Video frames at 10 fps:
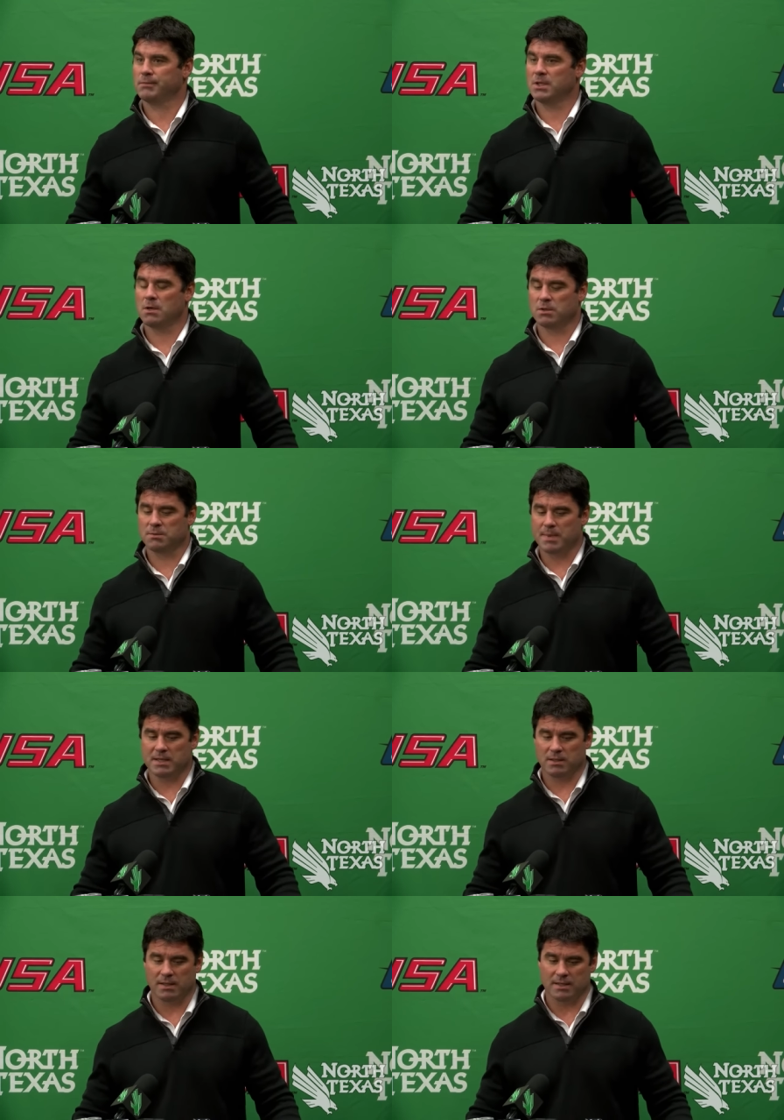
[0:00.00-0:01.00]
You know,
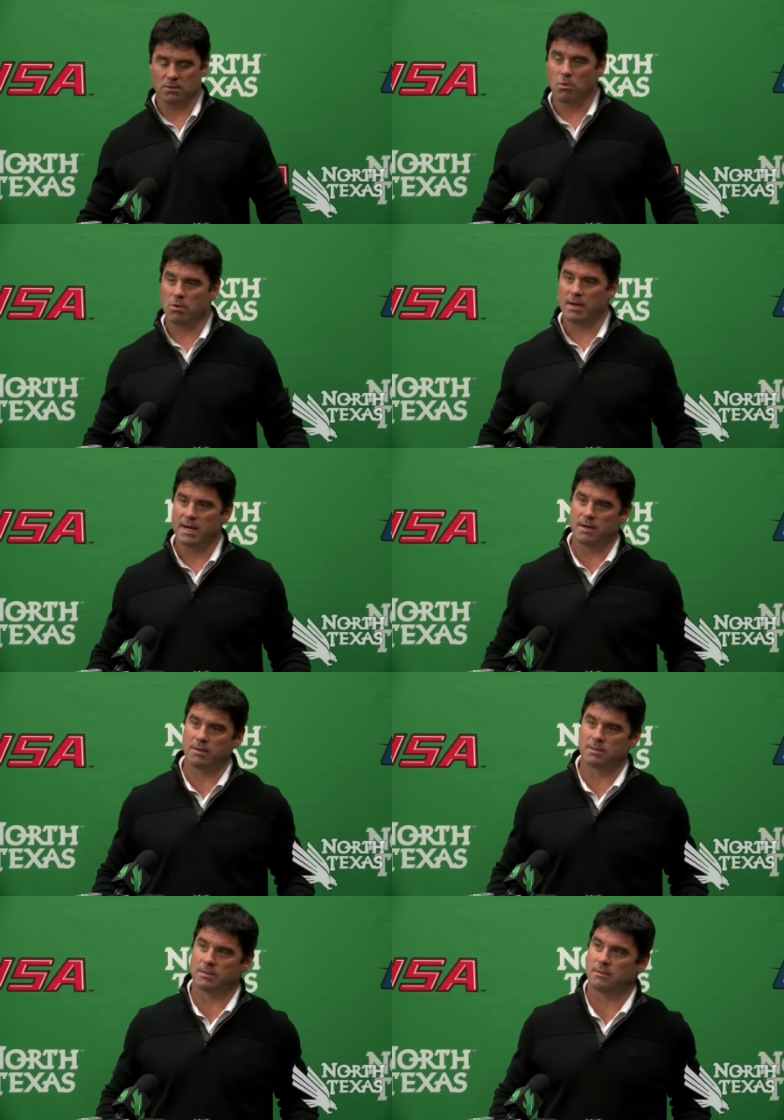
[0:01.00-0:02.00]
especially as
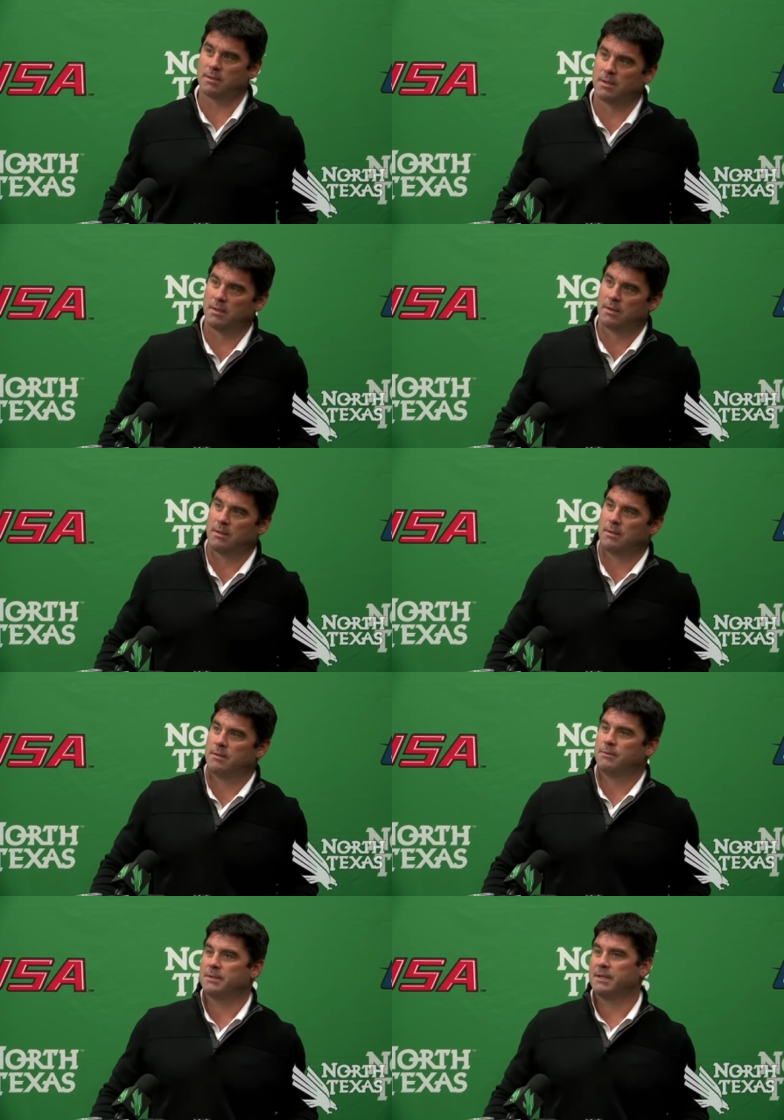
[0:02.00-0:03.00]
coordinators and
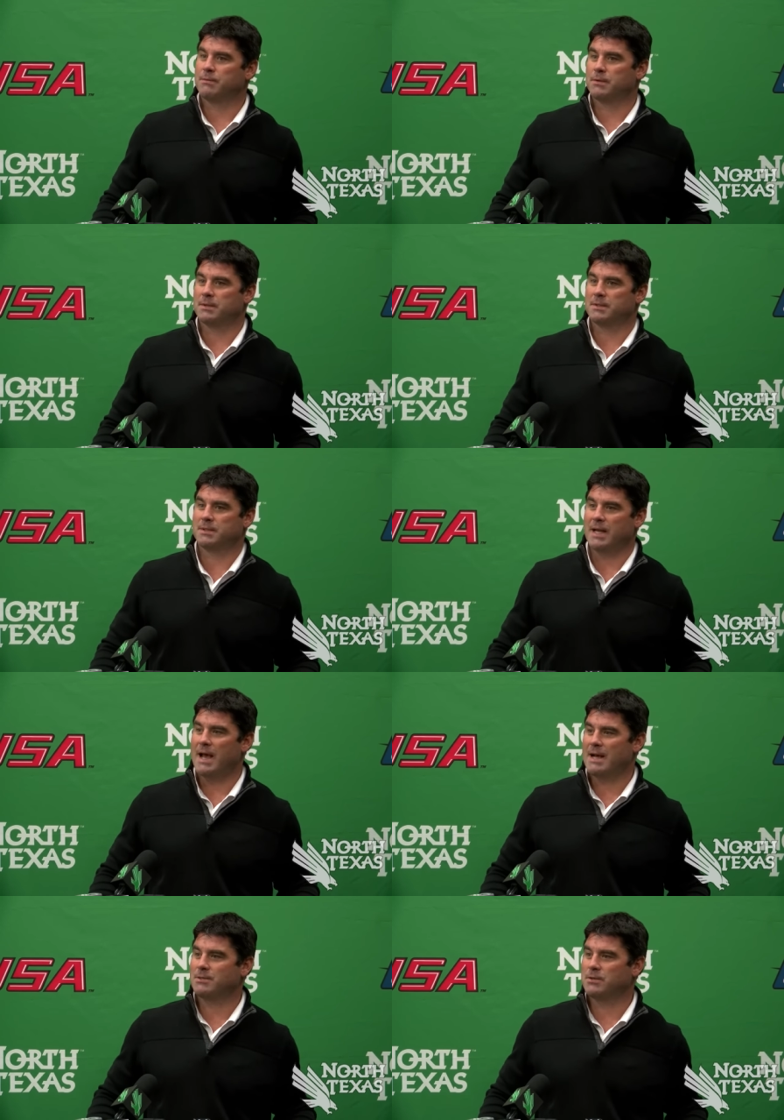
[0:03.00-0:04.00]
with different
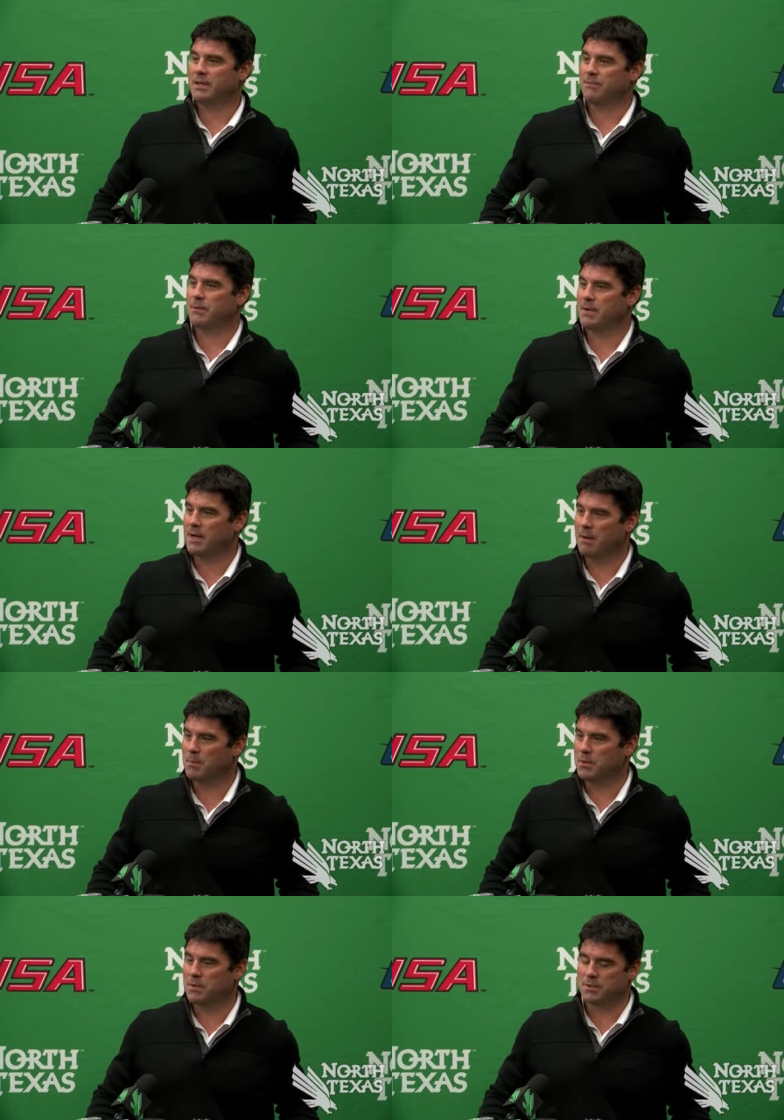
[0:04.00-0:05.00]
stats or different
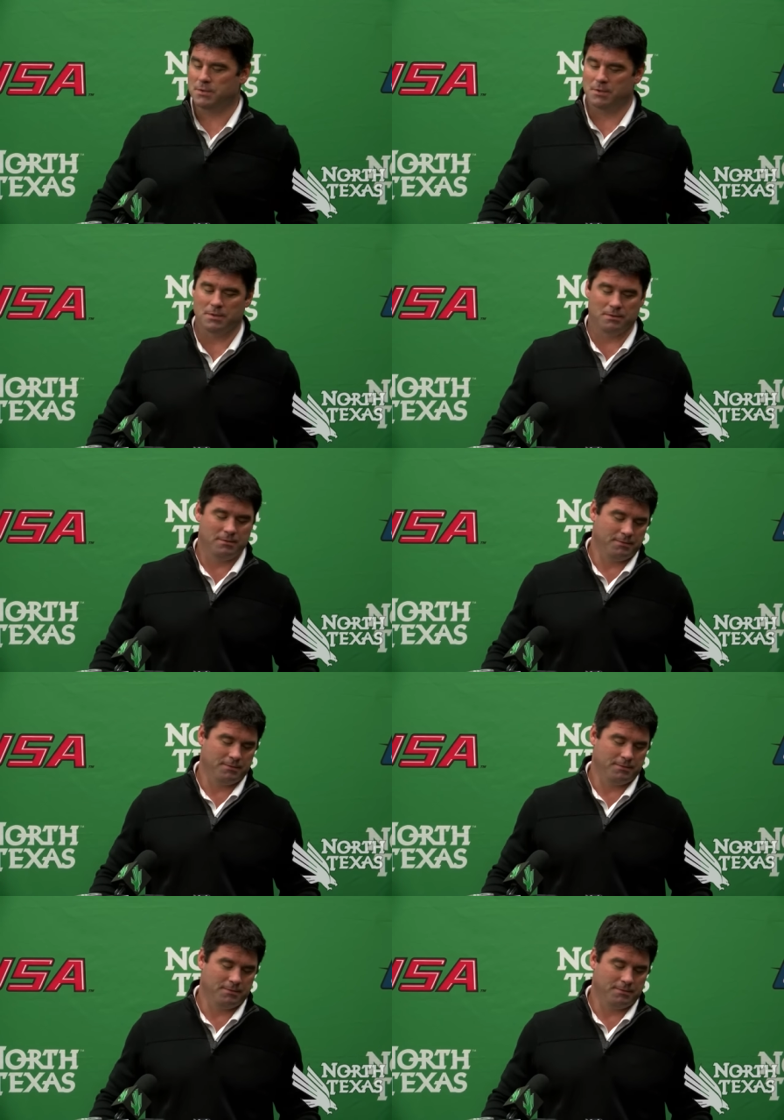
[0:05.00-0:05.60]
numbers or